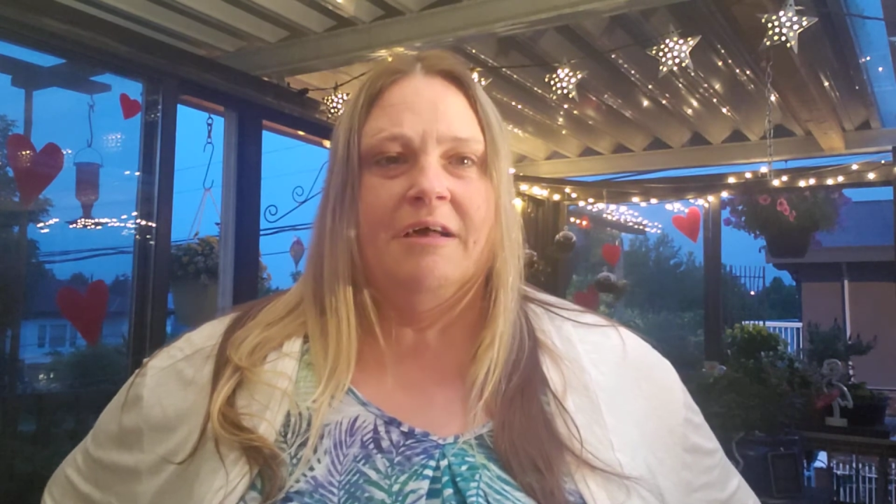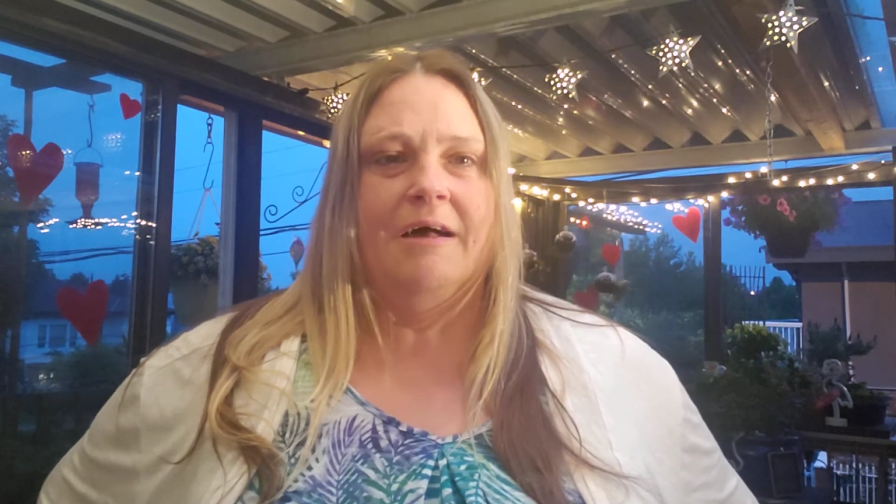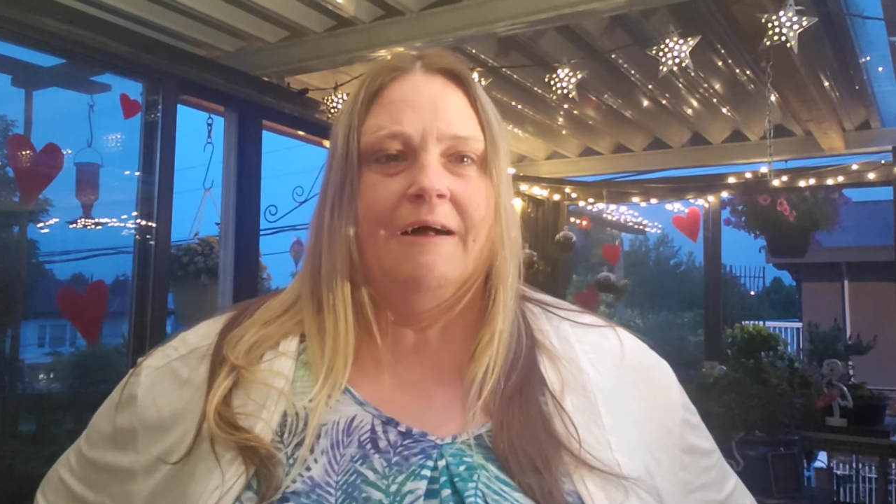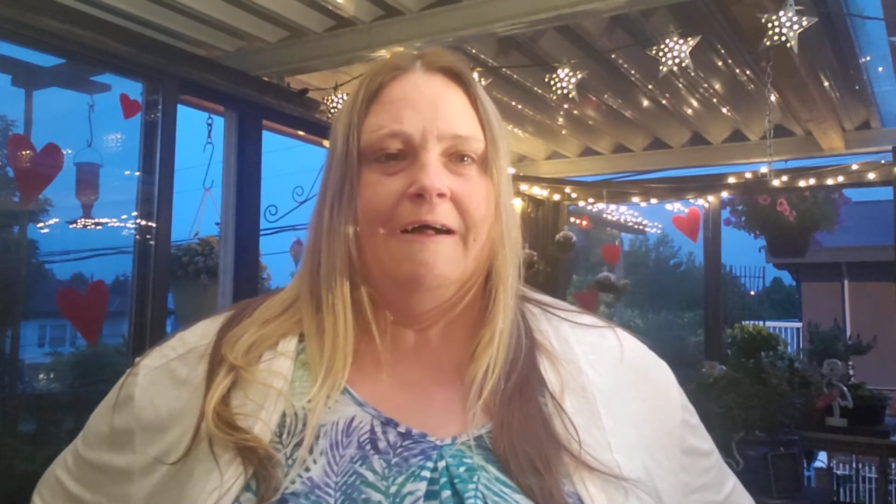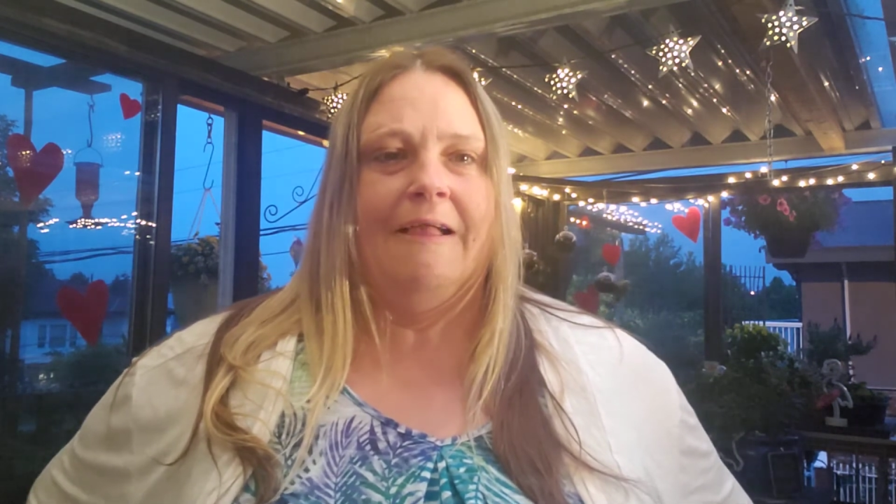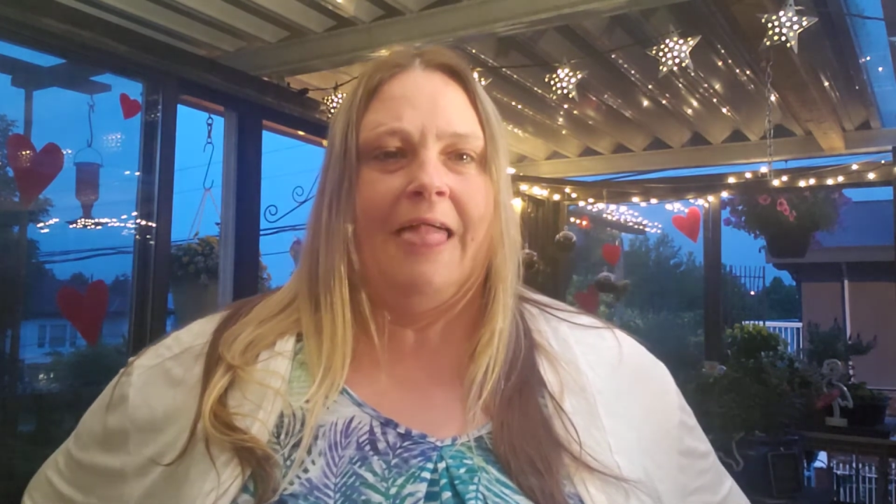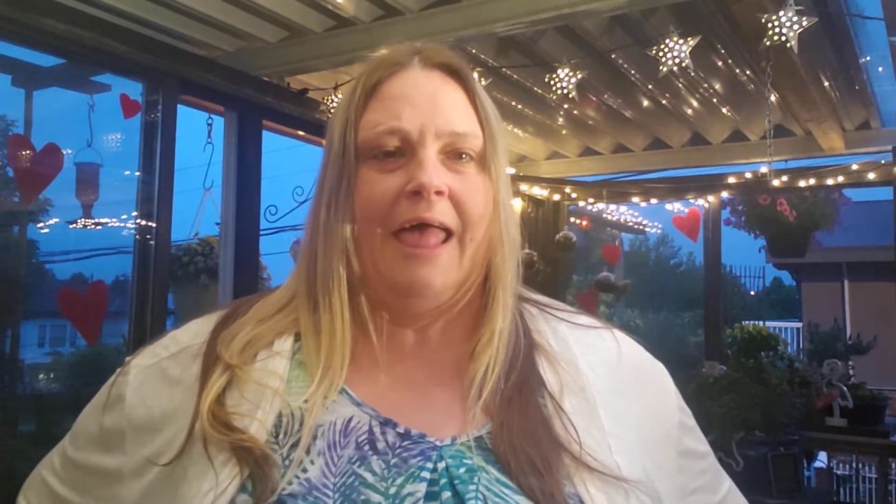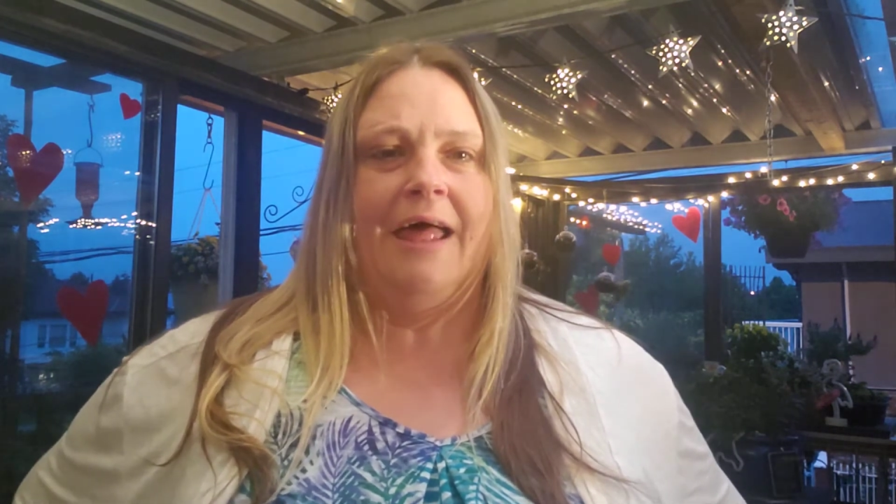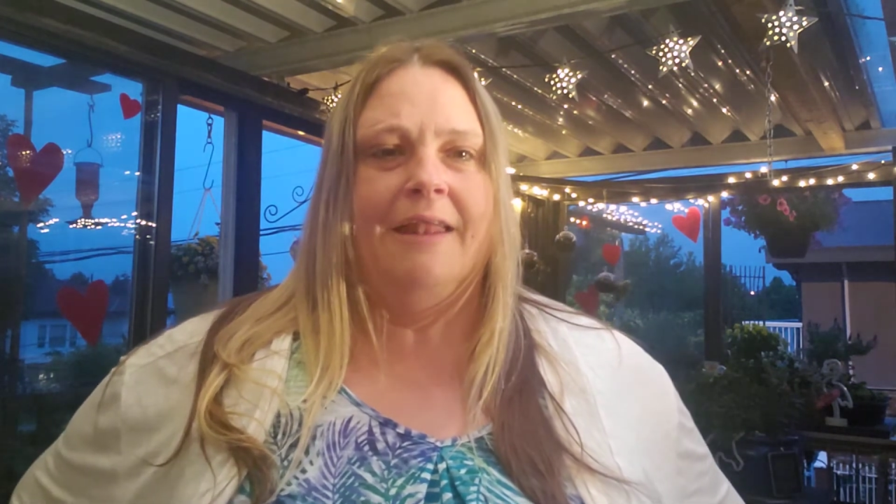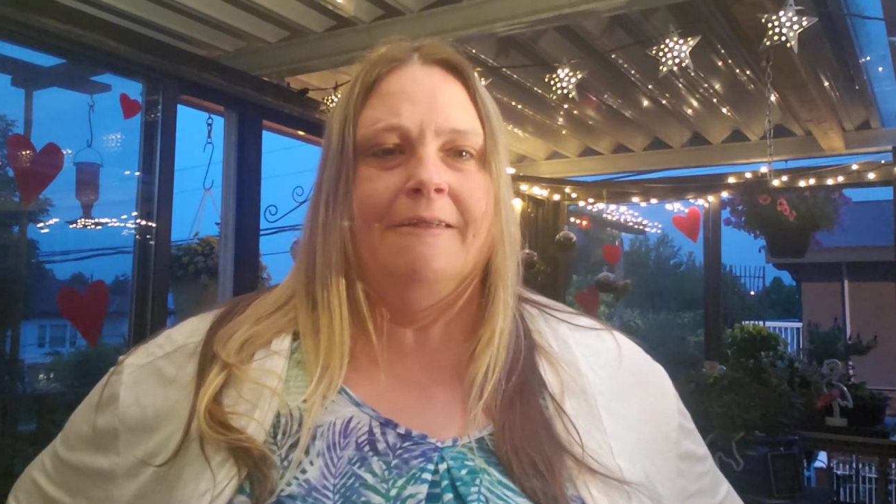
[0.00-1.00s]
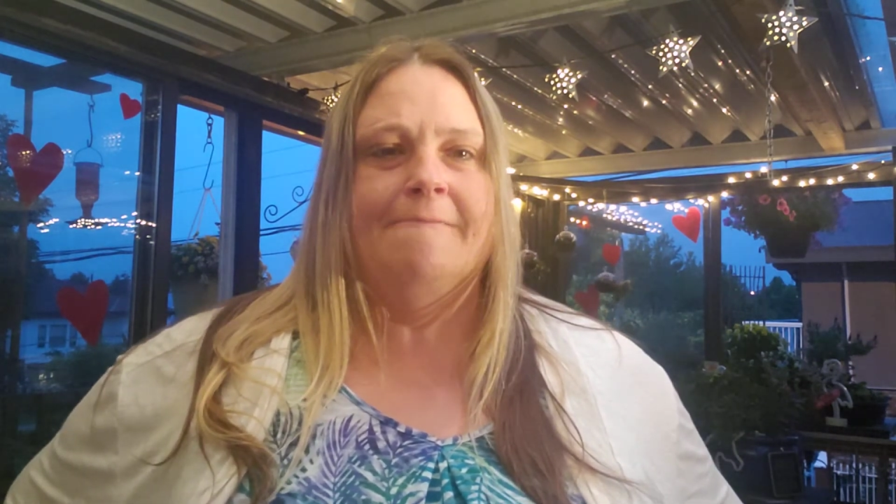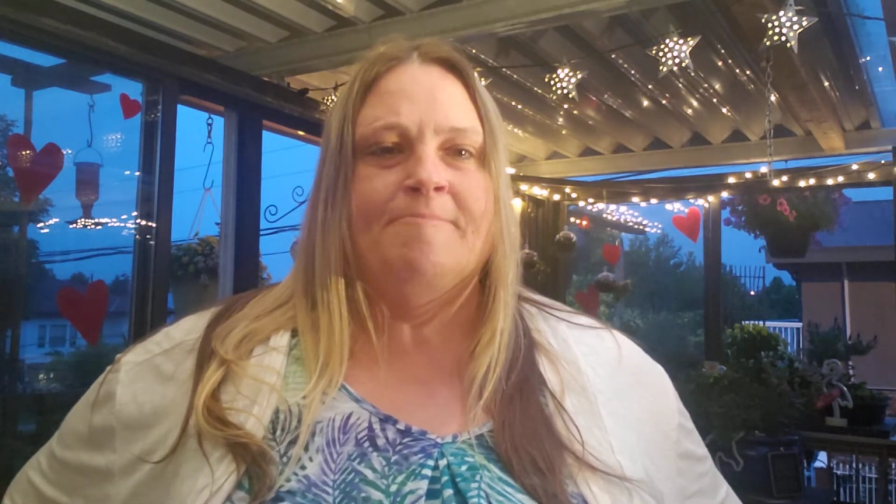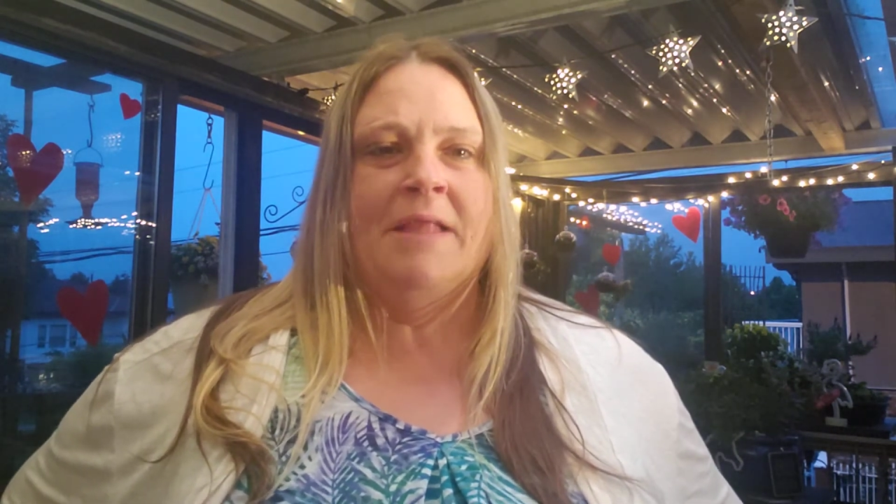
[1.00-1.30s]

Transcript: and